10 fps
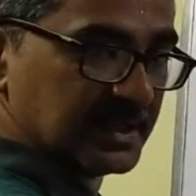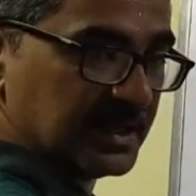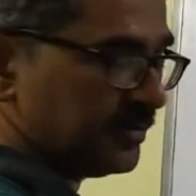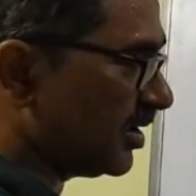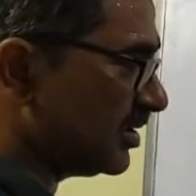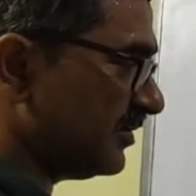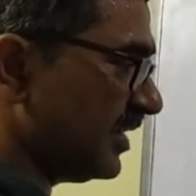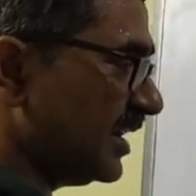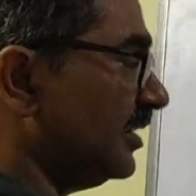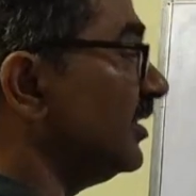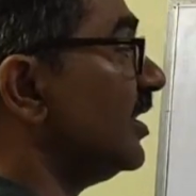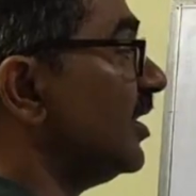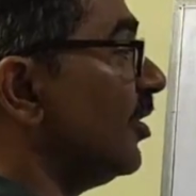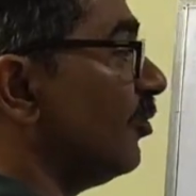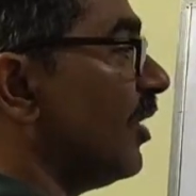because the value
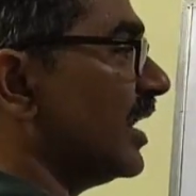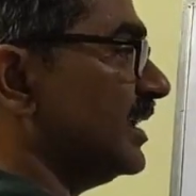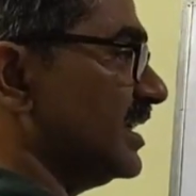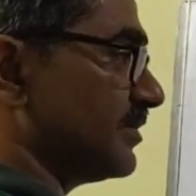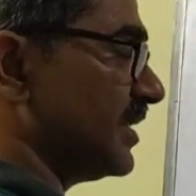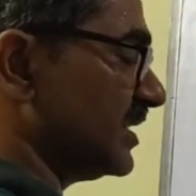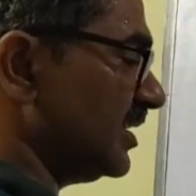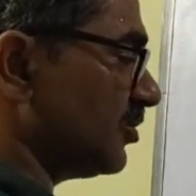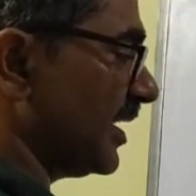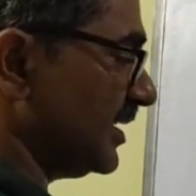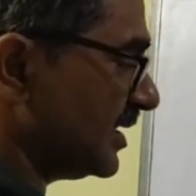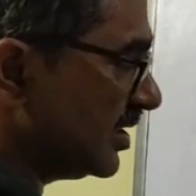1 is present twice.